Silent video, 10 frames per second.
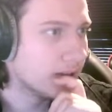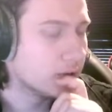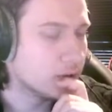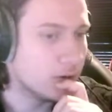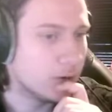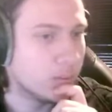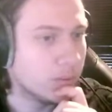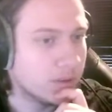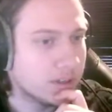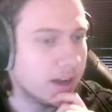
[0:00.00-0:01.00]
So
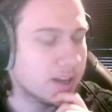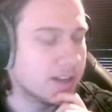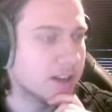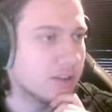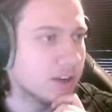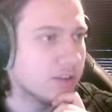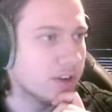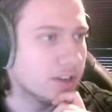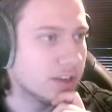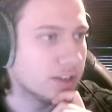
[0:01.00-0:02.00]
says
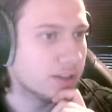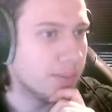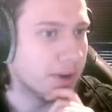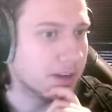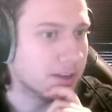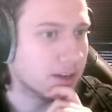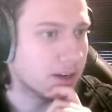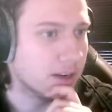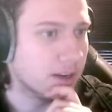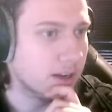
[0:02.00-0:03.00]
Raytracing is
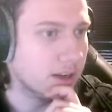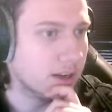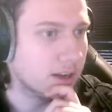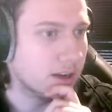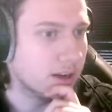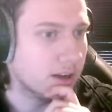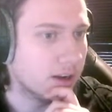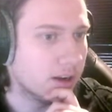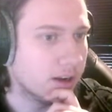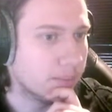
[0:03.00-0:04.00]
basically
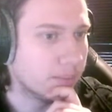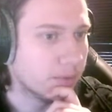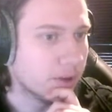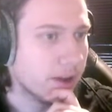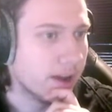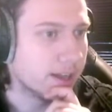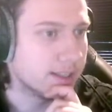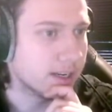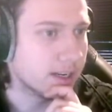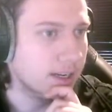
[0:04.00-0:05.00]
a
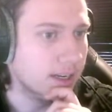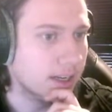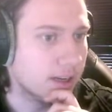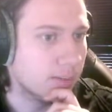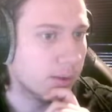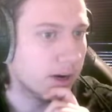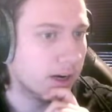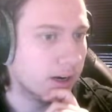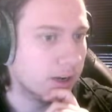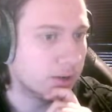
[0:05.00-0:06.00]
technique
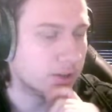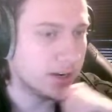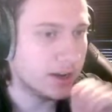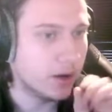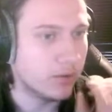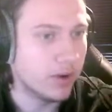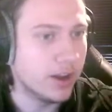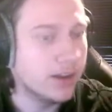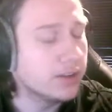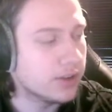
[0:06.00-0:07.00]
where you send out
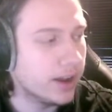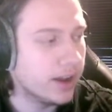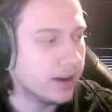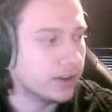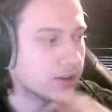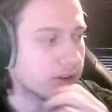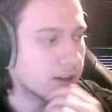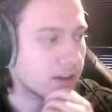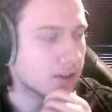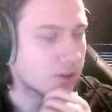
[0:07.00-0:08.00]
rays and intersect
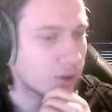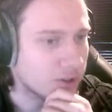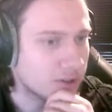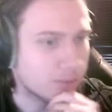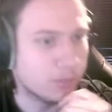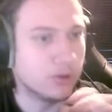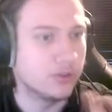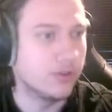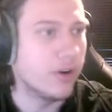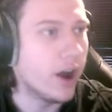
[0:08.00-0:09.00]
things. So it produces
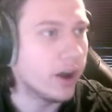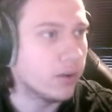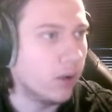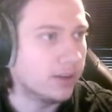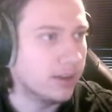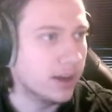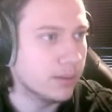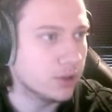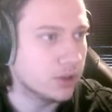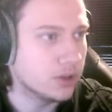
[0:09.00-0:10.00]
very high quality
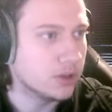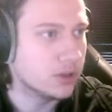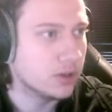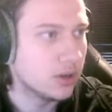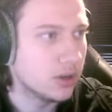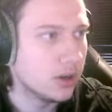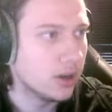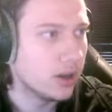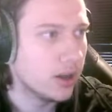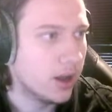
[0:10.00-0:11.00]
images,
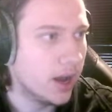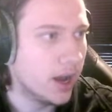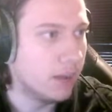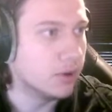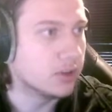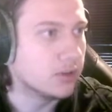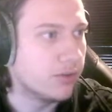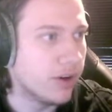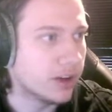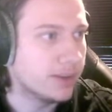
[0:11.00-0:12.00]
but it's
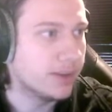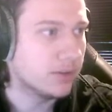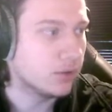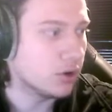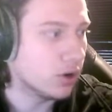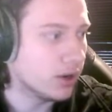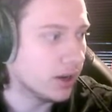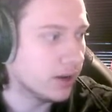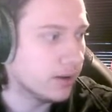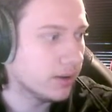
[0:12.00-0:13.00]
very expensive to calculate.